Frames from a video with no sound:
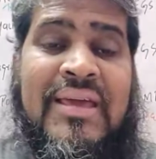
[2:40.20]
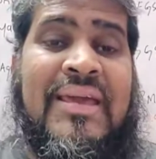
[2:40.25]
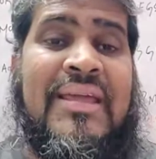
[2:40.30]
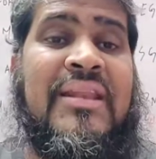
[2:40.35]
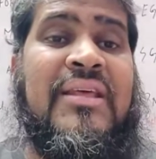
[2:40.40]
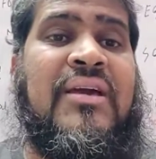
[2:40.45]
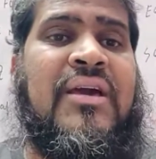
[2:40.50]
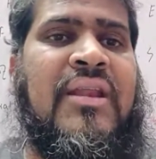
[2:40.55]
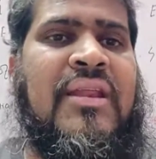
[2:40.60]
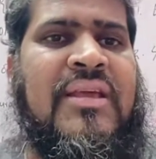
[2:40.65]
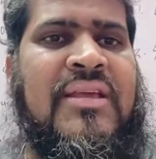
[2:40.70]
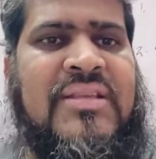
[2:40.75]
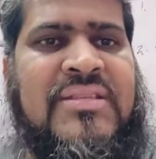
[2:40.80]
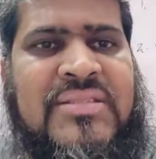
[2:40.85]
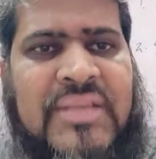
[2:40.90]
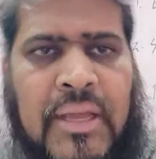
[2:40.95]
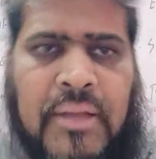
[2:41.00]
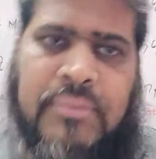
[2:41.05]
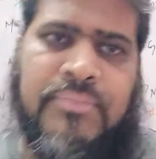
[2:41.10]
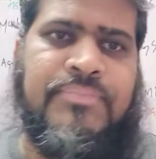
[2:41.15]

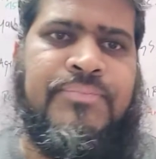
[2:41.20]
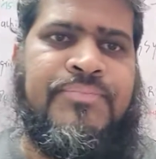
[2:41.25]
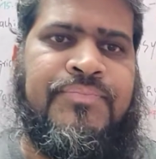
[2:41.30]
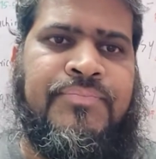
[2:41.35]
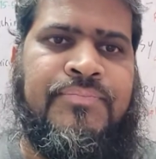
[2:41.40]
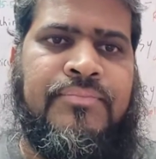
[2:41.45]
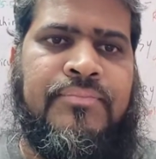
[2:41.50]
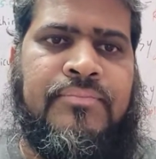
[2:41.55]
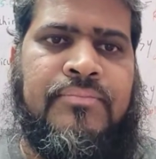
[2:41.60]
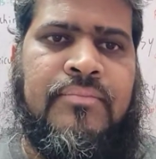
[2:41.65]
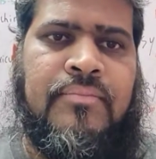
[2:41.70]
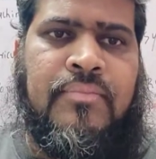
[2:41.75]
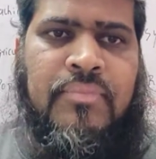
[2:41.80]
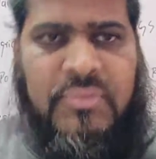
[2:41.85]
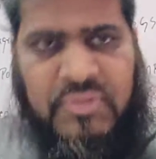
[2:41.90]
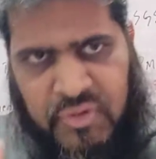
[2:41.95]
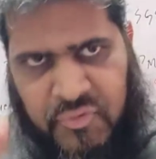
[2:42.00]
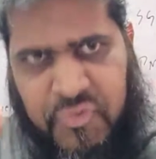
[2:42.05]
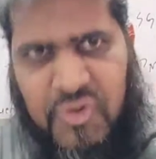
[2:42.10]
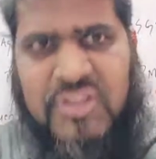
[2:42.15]
increasing.
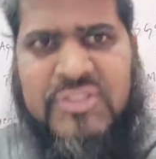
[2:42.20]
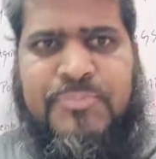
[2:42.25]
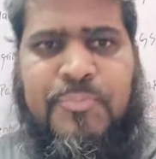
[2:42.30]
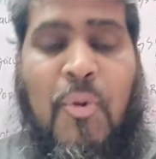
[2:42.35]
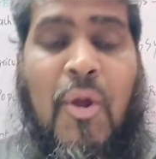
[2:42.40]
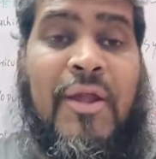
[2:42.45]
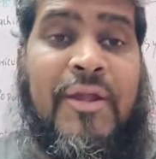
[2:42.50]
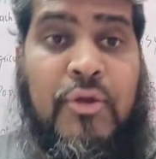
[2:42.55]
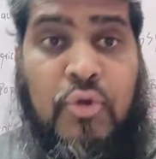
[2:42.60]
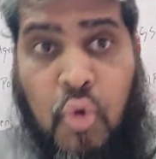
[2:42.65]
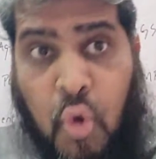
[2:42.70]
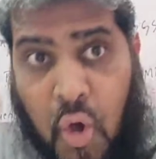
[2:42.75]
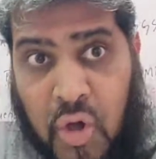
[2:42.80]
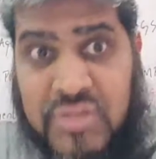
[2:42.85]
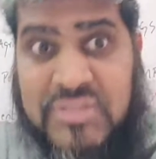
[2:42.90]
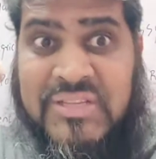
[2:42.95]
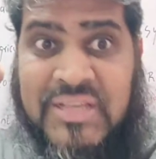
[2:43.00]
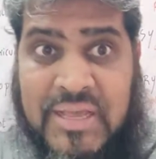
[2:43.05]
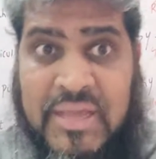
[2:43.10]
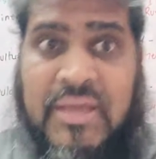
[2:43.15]
The first point,
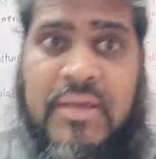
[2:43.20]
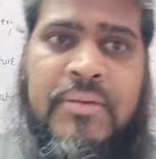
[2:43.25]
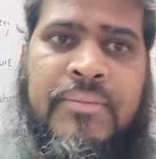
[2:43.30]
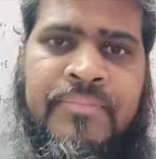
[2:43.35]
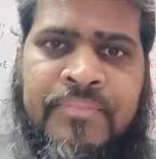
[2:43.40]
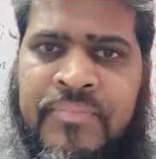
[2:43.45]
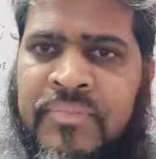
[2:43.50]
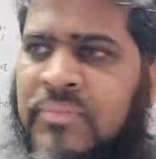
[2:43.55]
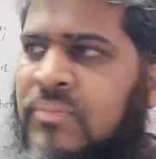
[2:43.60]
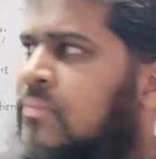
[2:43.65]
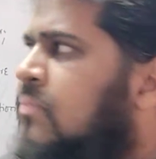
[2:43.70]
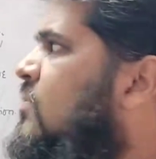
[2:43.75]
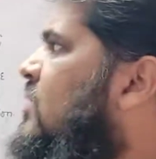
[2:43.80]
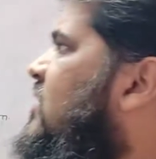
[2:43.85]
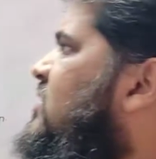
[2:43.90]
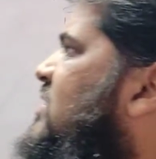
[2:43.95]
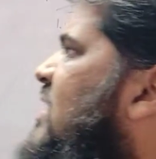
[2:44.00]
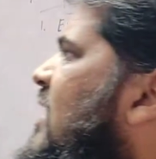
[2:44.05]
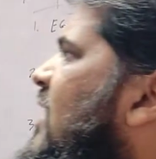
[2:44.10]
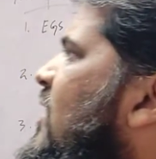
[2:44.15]
cause hai.
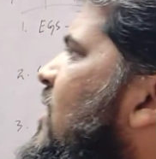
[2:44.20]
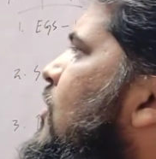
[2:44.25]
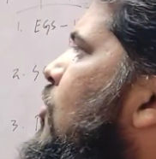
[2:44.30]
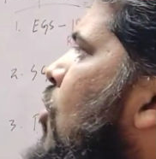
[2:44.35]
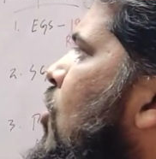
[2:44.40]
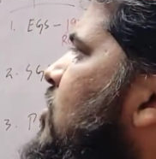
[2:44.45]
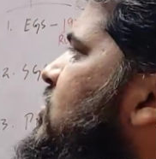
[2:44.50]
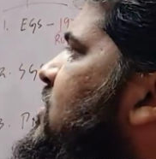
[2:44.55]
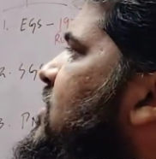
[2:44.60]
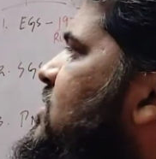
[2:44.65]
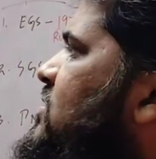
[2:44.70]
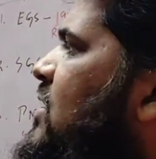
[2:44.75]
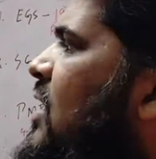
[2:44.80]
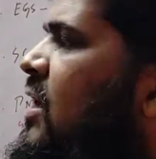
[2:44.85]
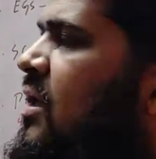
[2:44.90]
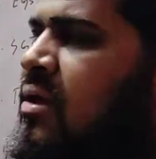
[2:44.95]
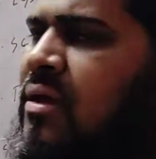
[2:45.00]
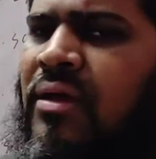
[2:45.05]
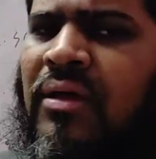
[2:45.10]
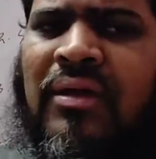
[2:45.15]
The second cause is
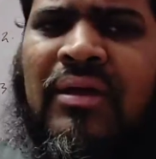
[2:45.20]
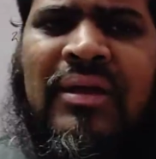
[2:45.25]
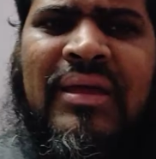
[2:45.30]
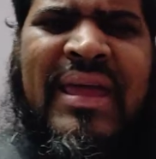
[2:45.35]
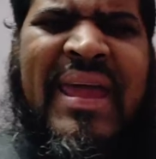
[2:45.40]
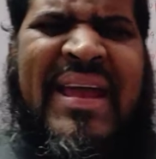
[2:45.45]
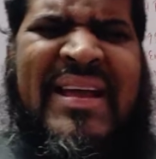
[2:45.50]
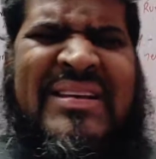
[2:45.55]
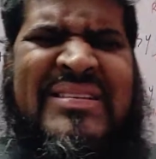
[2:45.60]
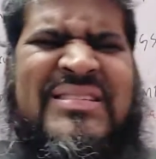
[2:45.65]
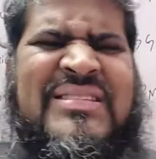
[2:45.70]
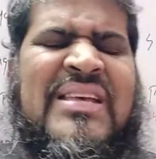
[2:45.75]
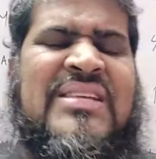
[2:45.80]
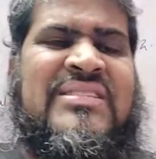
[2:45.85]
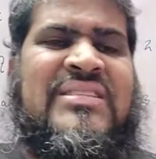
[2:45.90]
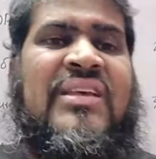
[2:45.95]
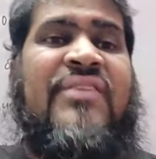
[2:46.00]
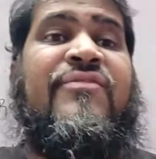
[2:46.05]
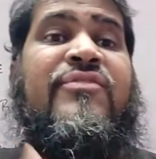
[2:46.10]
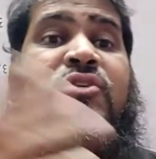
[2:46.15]

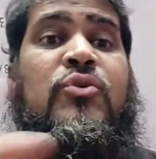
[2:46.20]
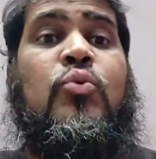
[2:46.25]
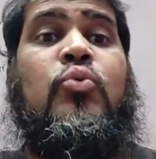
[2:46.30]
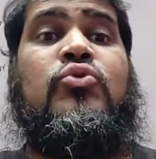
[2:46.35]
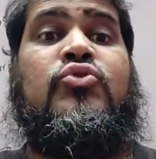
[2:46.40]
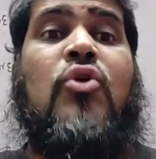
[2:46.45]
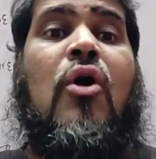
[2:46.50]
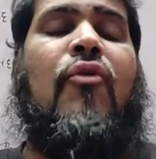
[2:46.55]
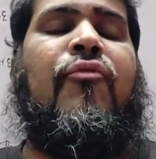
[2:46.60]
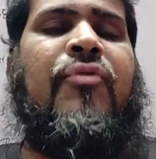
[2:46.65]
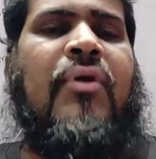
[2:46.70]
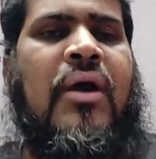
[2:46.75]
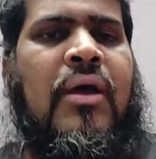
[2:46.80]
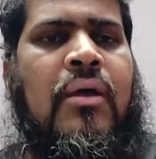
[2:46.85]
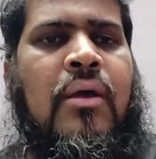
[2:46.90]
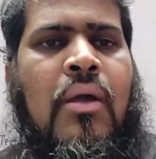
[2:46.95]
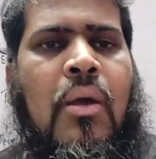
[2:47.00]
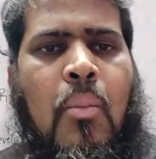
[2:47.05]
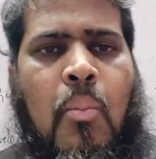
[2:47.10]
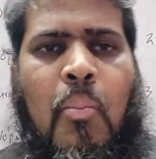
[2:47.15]
excessive use of
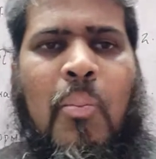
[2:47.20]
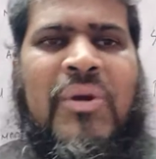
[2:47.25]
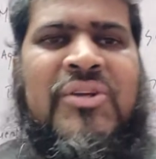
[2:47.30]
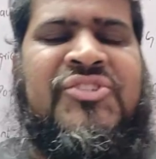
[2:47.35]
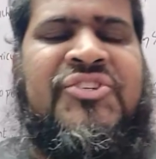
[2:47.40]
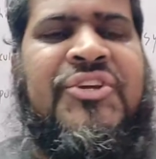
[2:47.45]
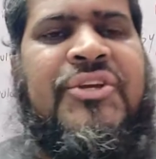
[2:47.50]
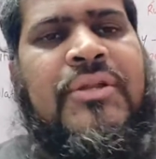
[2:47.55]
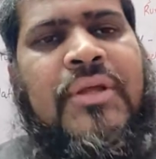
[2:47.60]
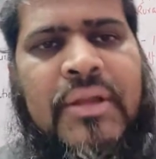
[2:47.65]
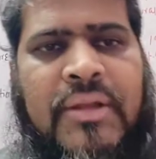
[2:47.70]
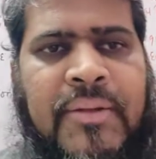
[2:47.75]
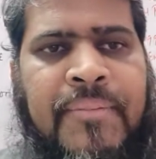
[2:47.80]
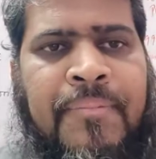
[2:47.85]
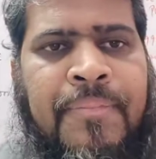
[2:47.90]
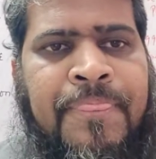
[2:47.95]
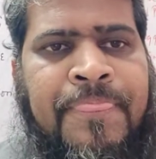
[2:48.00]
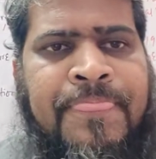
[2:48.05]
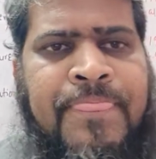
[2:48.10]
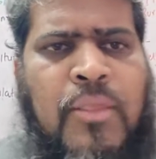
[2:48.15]
machinery.
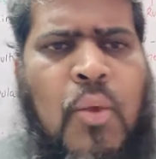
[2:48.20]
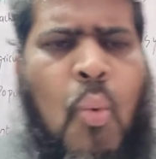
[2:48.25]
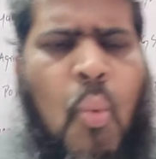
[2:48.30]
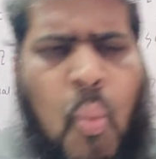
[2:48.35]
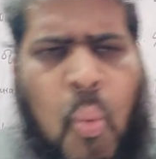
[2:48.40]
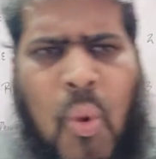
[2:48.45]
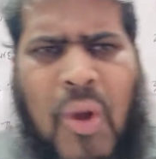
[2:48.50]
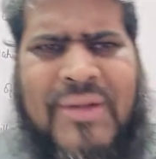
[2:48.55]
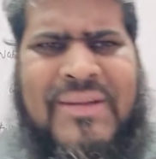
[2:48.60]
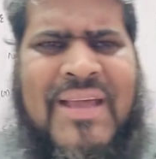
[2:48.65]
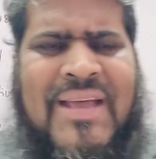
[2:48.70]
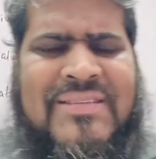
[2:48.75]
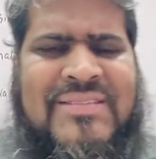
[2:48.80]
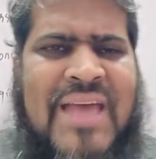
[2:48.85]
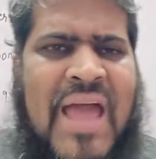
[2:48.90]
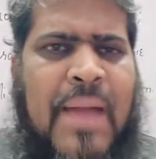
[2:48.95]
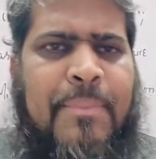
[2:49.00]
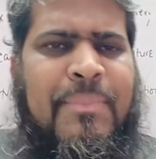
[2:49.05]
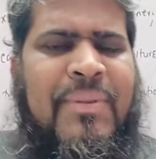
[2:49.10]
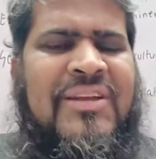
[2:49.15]
What has
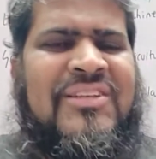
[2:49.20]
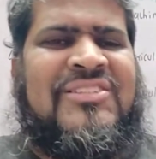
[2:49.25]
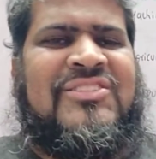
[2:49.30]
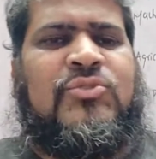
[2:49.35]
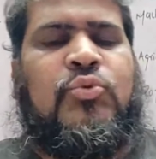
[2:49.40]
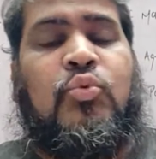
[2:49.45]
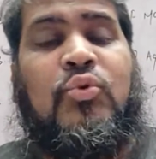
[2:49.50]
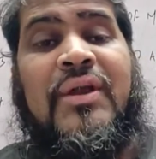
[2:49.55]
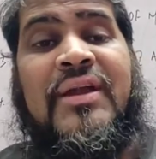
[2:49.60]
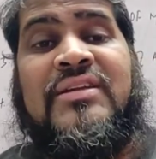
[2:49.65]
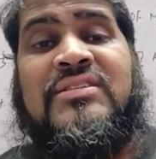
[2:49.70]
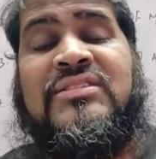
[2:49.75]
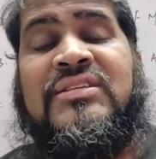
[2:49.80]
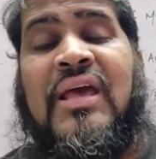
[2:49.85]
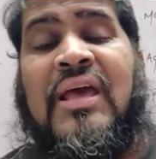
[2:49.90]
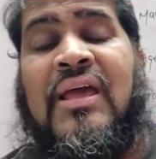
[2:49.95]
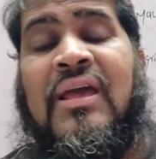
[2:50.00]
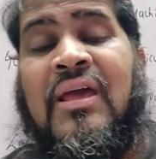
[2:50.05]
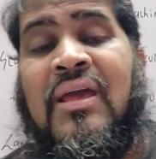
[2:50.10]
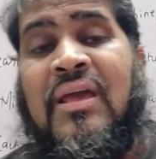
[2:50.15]
happened, students,
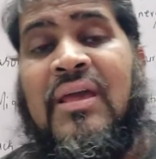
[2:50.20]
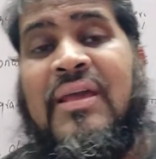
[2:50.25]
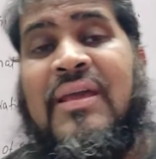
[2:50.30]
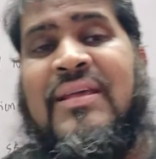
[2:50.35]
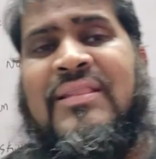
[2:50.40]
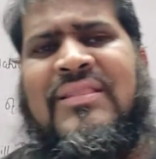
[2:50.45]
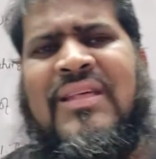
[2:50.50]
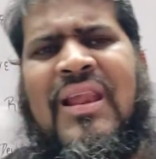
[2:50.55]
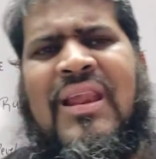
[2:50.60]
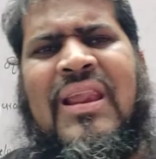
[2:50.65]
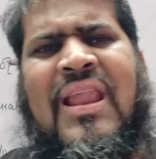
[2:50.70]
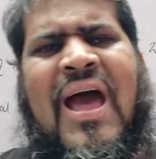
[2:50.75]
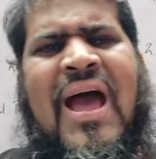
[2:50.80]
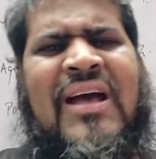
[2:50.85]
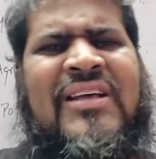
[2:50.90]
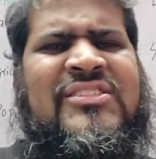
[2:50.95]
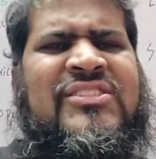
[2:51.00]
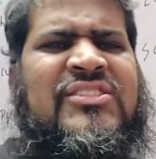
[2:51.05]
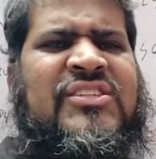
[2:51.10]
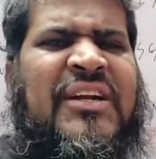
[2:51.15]
in the
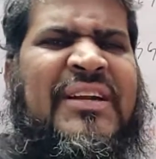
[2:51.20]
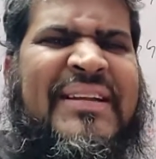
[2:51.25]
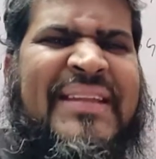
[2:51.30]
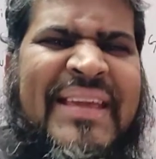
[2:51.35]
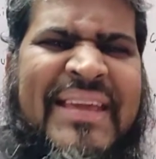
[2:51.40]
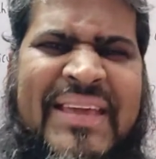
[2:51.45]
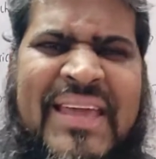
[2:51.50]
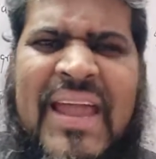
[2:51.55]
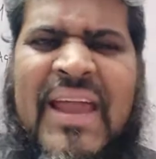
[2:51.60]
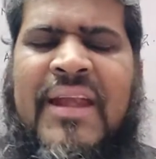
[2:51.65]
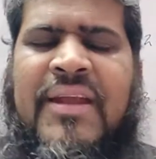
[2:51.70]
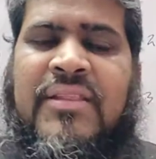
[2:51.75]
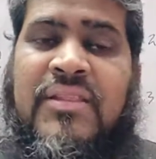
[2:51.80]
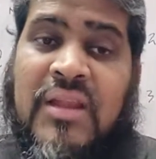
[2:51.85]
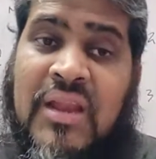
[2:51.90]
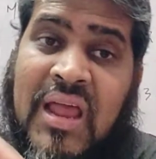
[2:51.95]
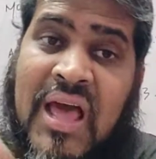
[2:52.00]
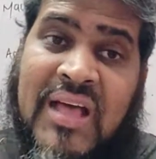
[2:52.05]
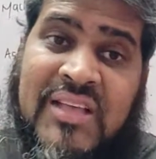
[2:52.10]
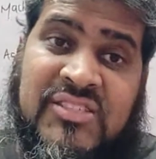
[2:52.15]
last decade, in
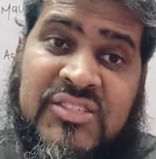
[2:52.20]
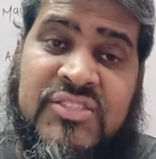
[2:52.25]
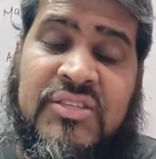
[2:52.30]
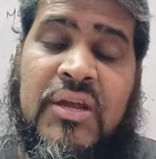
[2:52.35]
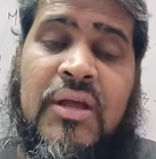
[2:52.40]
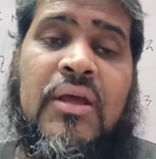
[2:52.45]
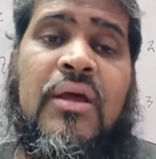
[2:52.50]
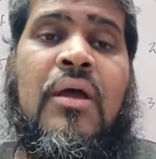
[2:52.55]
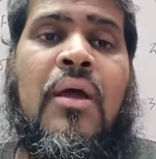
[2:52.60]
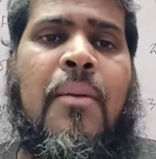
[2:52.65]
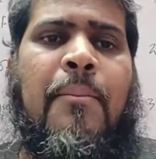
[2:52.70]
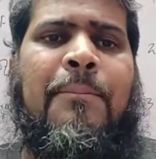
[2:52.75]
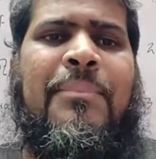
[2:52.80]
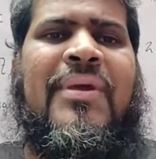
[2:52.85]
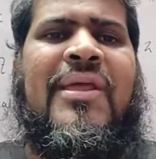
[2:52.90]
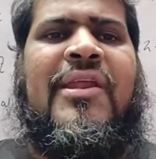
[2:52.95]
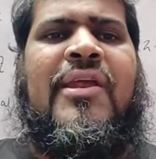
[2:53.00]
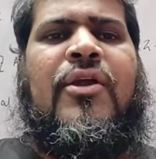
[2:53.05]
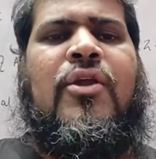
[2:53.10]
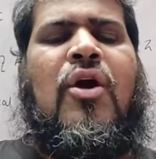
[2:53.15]
the last
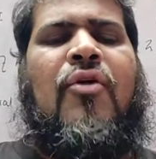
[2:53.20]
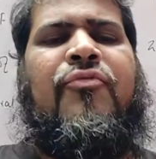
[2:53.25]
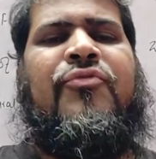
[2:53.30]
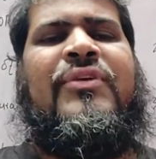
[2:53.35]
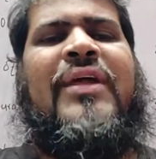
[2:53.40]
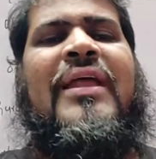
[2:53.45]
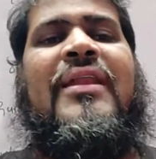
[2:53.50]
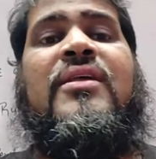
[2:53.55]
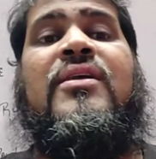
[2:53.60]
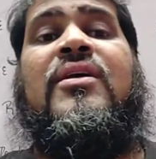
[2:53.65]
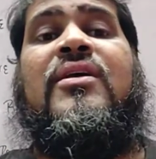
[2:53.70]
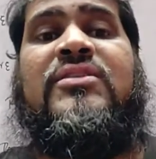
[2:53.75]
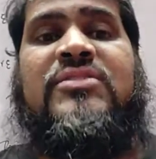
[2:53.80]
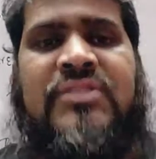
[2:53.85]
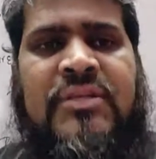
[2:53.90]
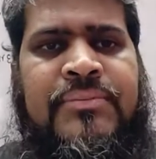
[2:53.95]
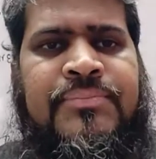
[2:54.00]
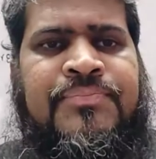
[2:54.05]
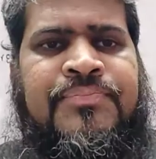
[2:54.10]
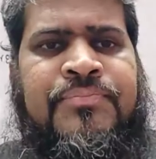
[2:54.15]
period of 10 years,